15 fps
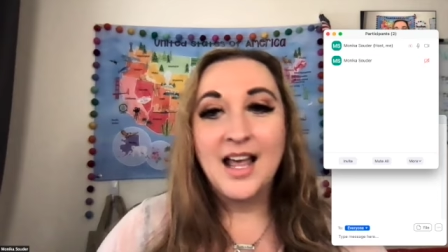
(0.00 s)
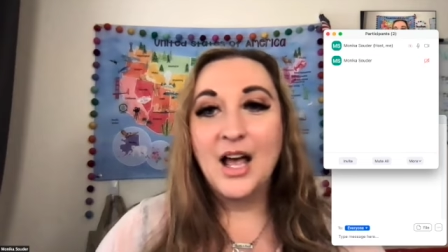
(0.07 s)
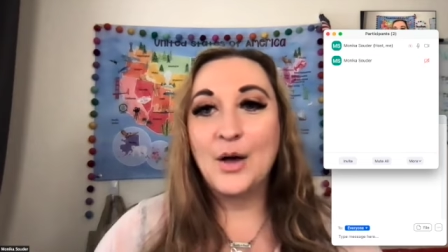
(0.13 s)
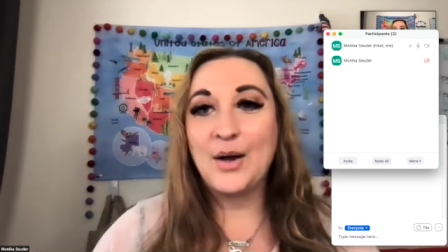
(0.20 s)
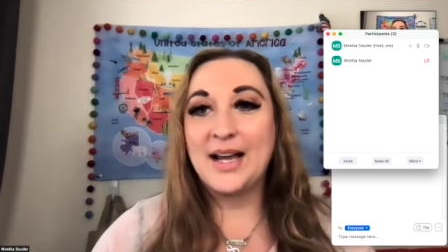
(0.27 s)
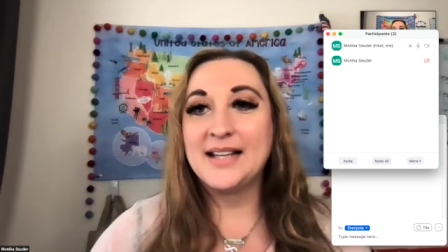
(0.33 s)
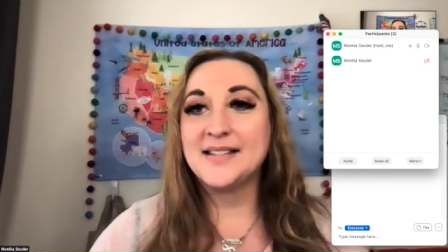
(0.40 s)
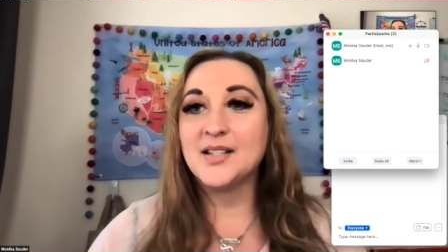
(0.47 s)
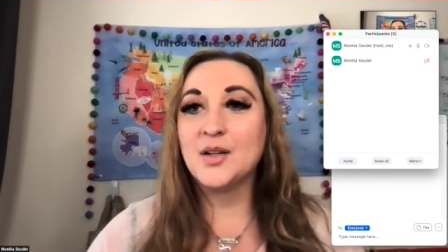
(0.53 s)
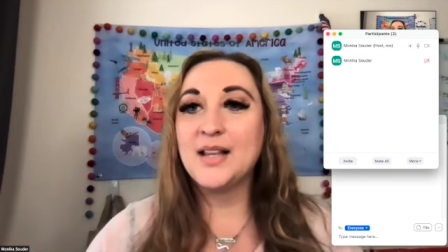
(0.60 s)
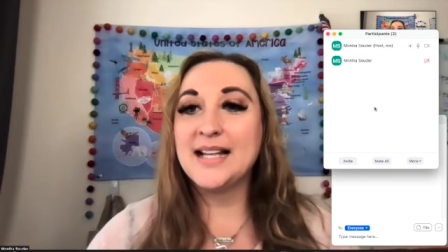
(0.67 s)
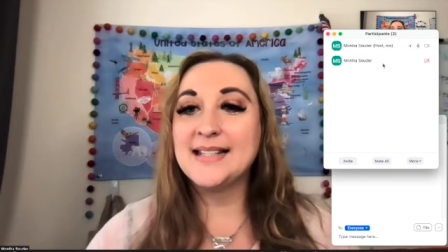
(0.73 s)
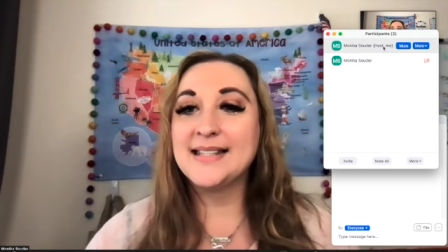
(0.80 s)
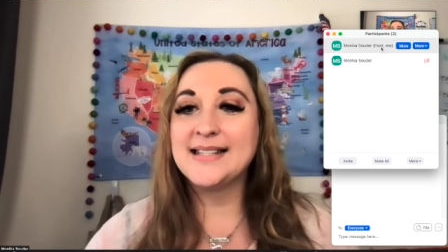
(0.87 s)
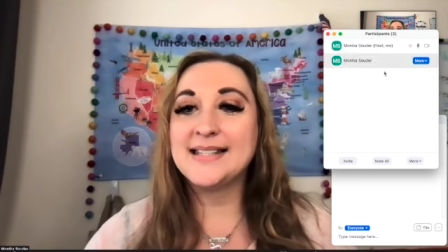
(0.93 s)
Okay, so
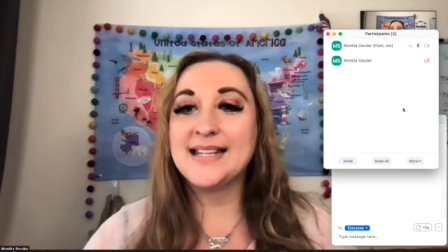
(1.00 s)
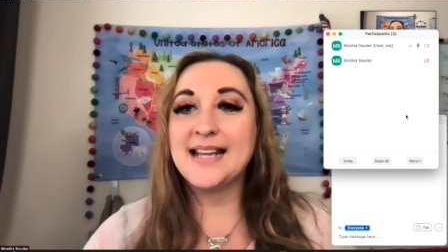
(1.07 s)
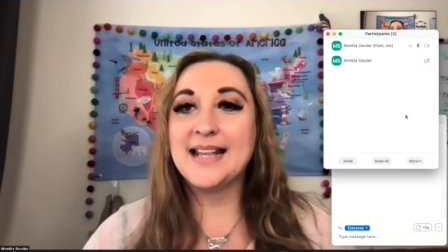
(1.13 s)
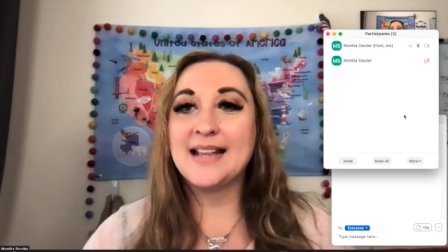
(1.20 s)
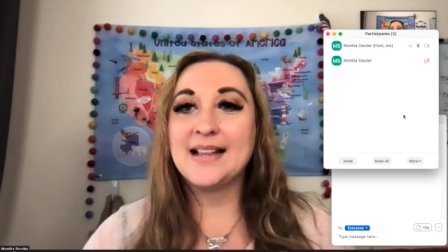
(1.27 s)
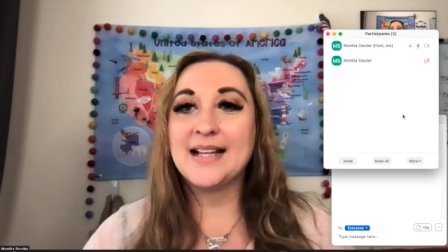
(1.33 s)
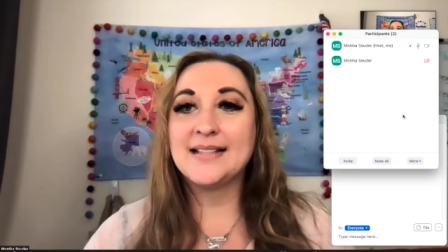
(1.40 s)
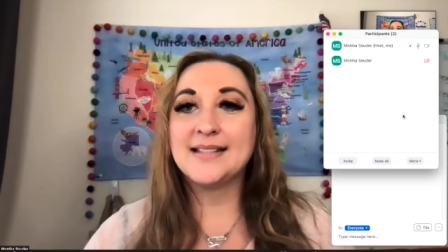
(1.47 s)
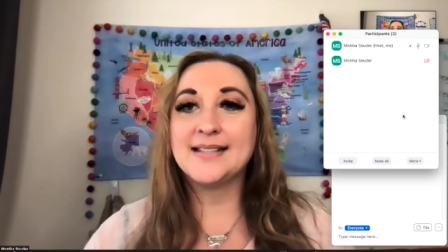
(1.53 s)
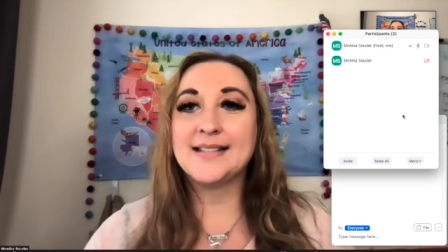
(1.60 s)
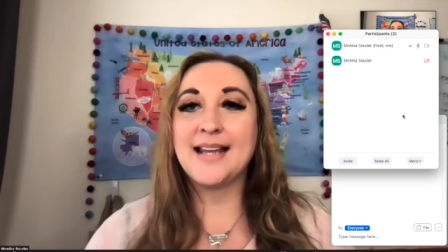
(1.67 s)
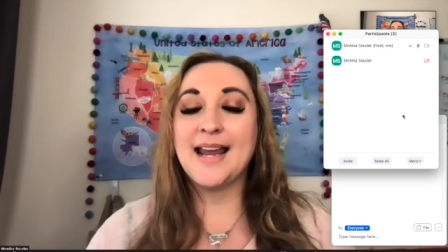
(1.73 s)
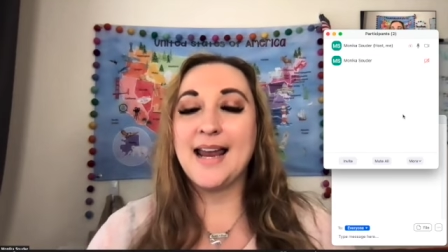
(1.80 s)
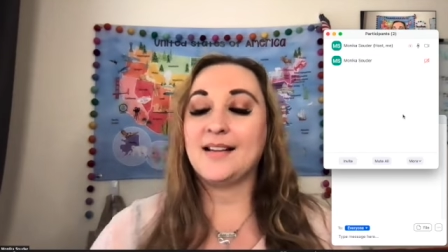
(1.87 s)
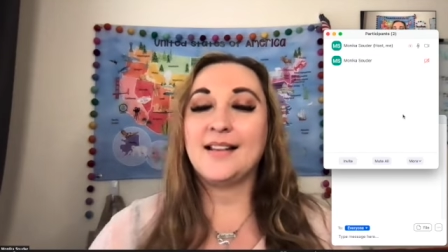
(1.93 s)
let's
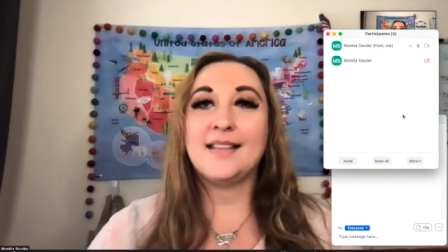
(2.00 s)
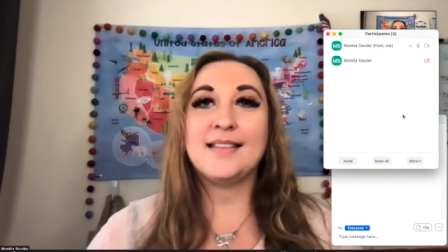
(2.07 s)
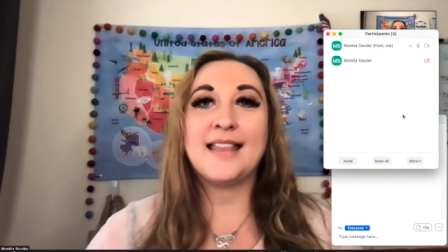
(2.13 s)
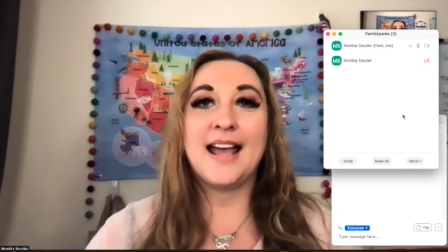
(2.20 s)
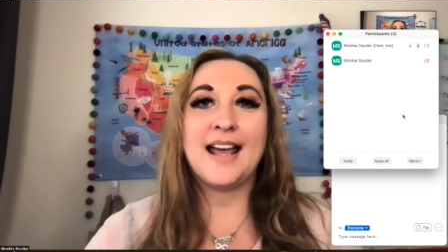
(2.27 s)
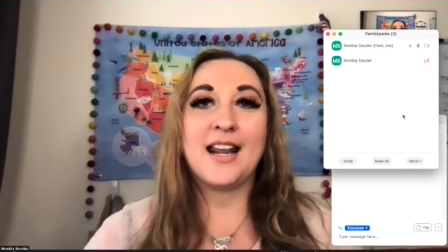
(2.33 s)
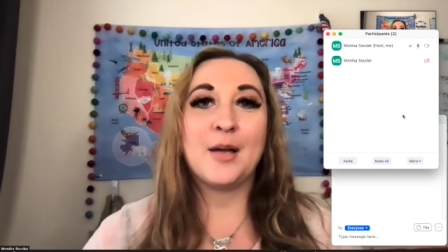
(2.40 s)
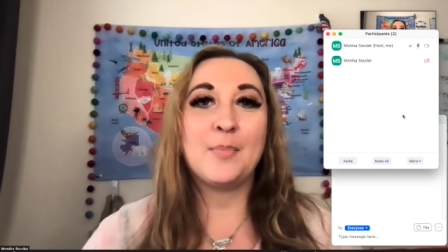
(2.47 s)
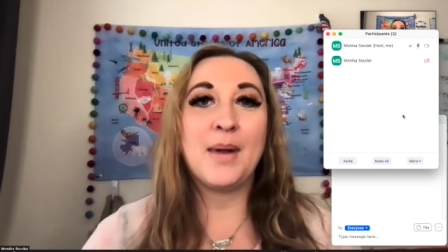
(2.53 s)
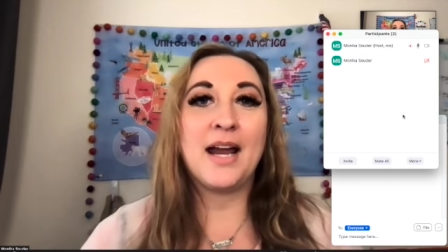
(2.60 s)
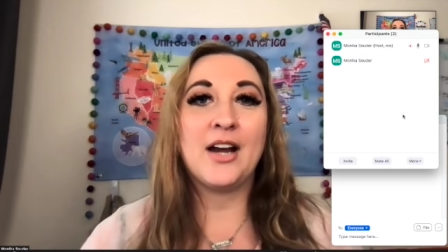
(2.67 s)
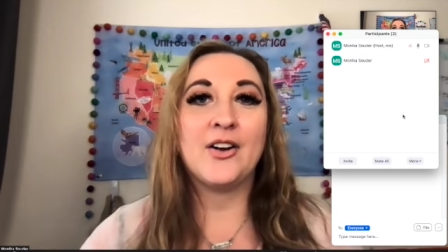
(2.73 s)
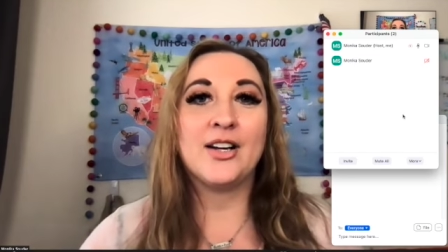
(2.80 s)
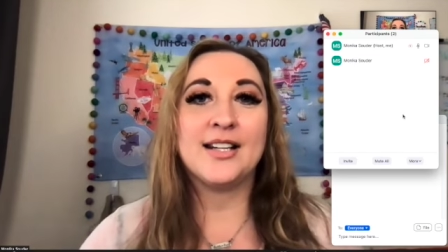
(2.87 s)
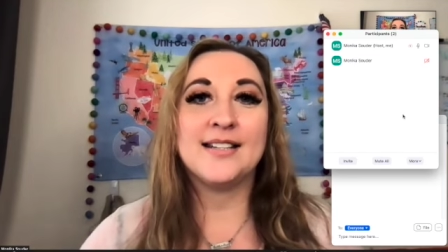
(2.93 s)
say that a
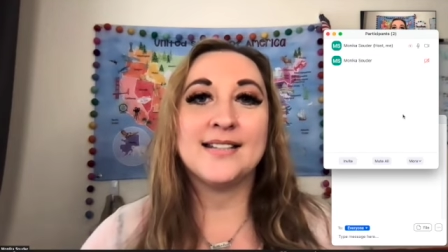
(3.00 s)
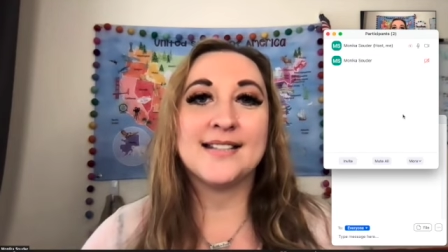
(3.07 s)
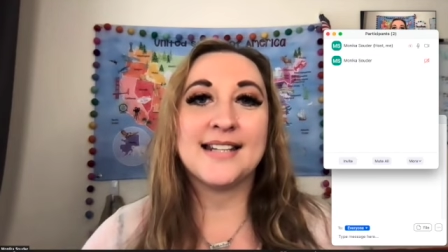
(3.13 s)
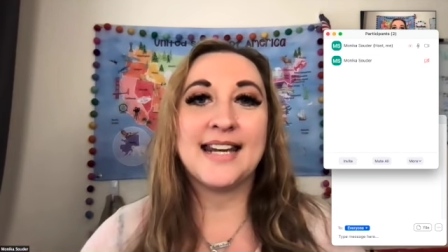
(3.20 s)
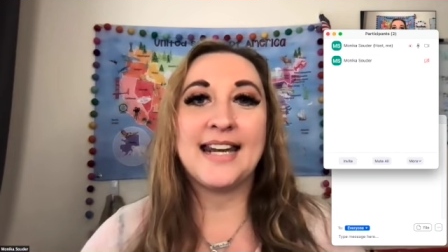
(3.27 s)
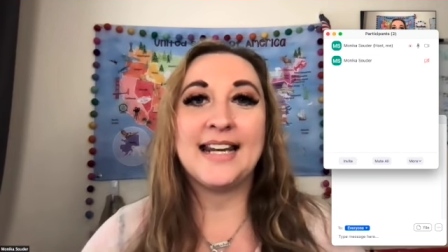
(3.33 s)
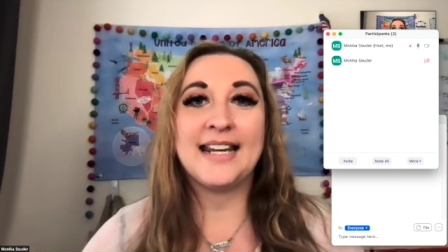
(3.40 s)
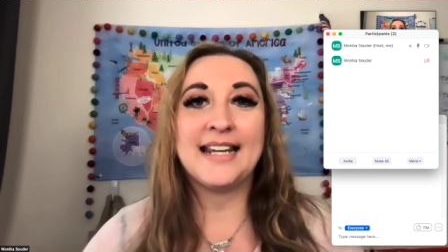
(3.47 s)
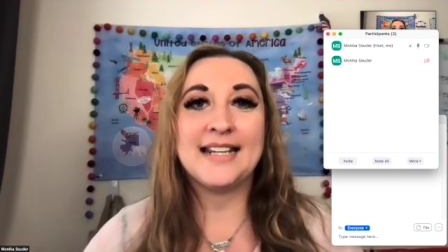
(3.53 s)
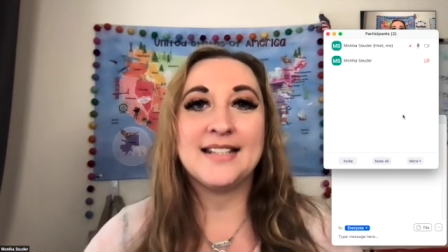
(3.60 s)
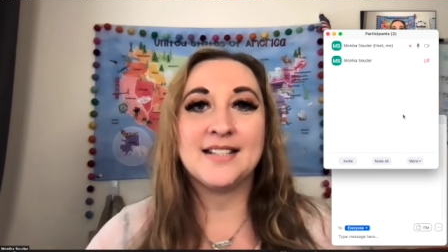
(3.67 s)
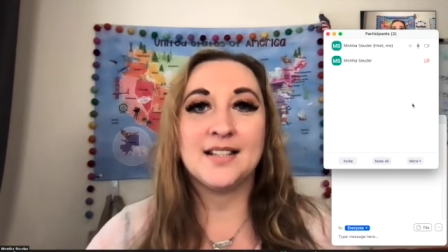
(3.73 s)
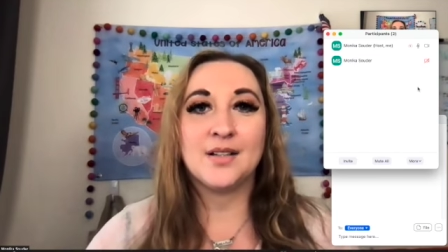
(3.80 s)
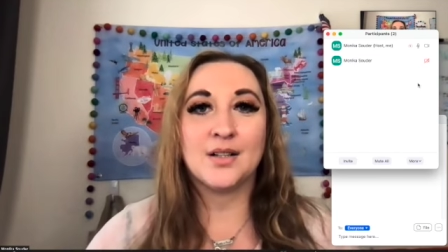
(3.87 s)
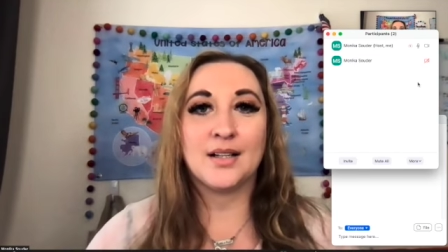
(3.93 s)
parent can't get
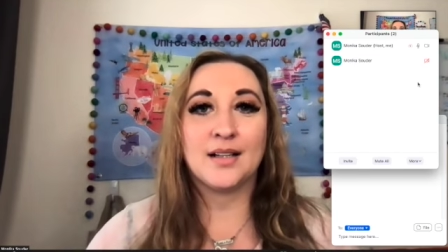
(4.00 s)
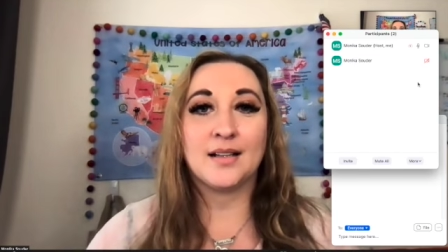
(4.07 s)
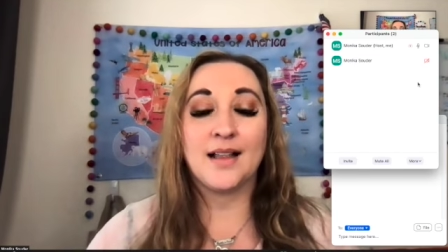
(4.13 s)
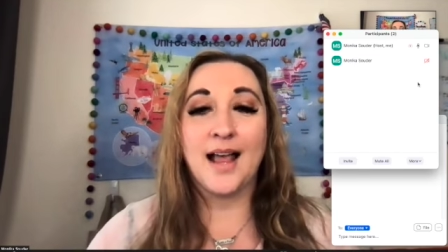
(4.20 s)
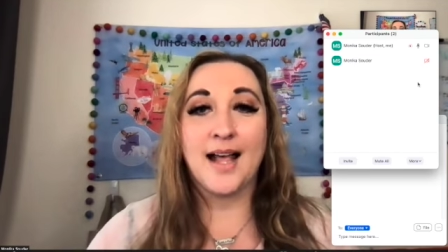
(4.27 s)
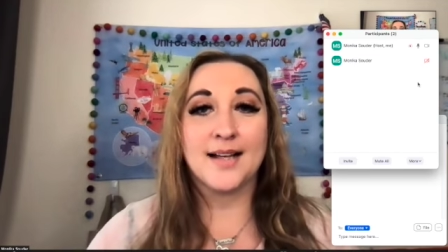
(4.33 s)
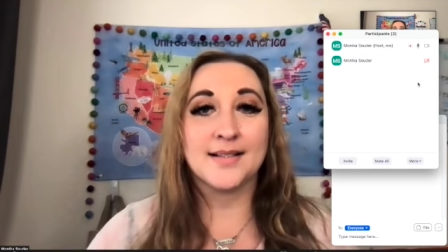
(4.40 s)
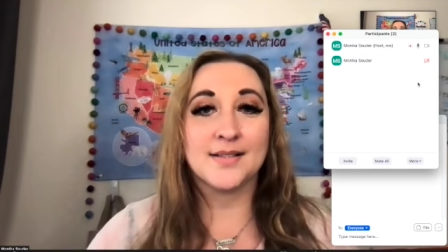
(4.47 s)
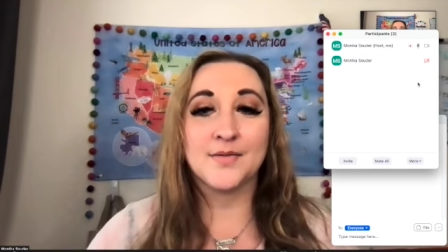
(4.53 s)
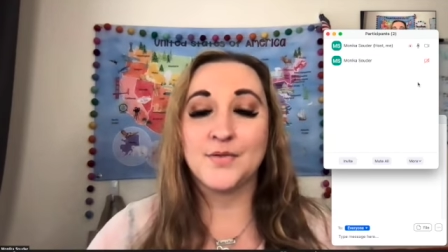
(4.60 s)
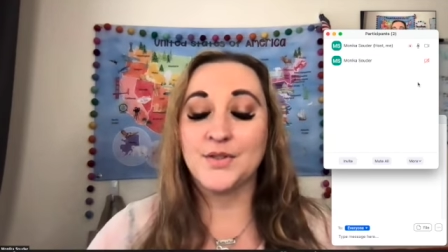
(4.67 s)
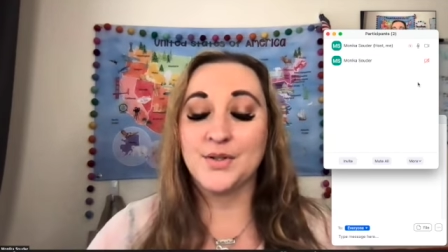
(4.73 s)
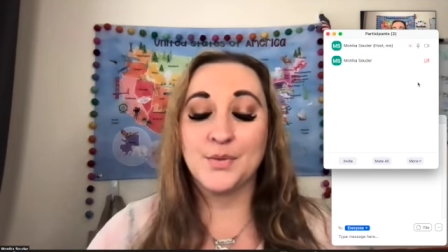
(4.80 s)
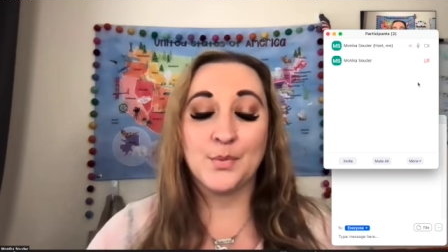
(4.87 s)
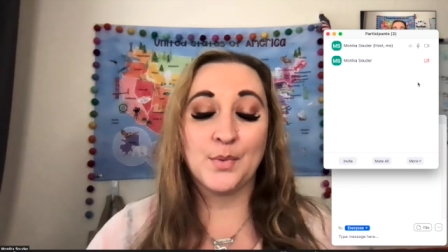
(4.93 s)
into the class
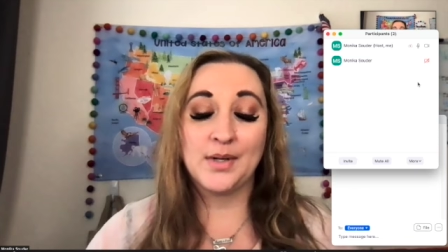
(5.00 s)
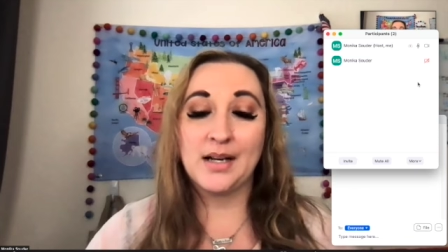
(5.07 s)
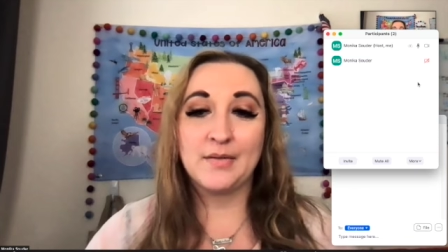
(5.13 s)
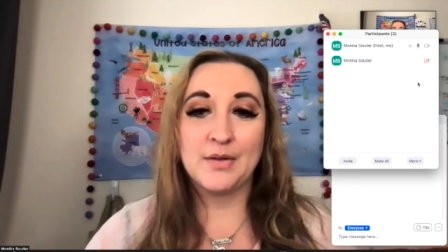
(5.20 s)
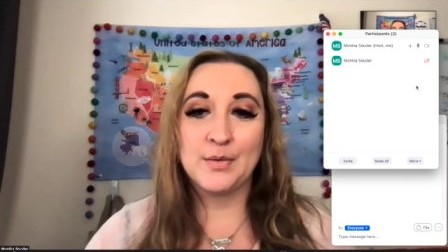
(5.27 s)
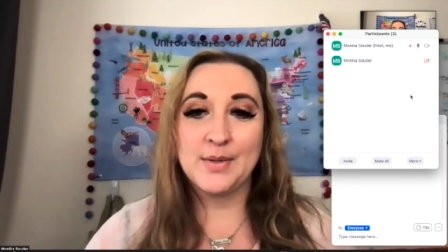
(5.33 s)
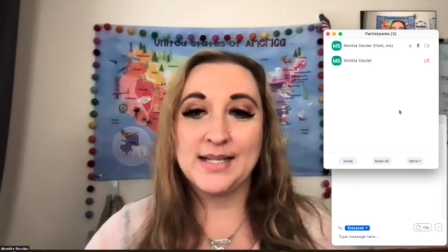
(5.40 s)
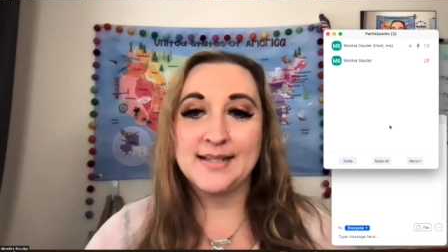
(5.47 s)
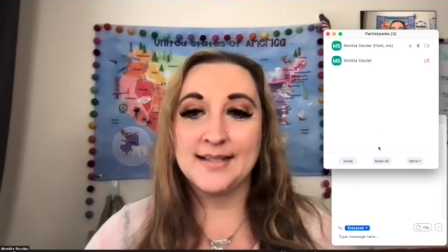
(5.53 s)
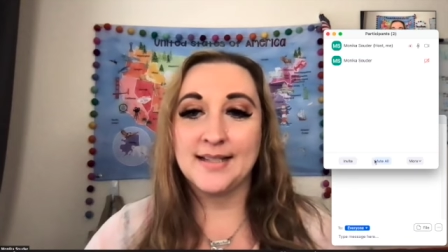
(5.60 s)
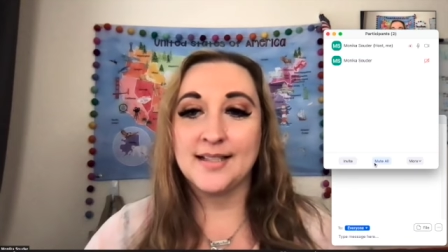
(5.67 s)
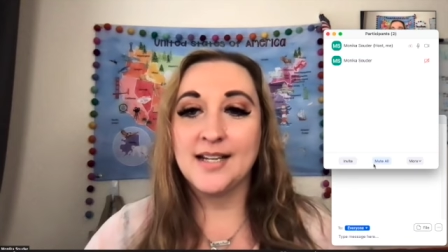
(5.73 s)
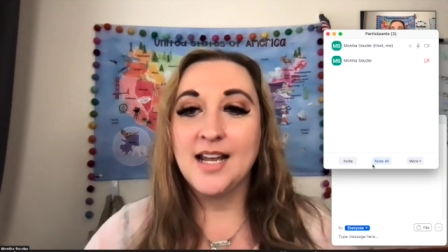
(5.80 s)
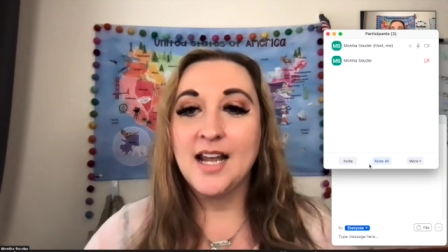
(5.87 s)
for whatever reason.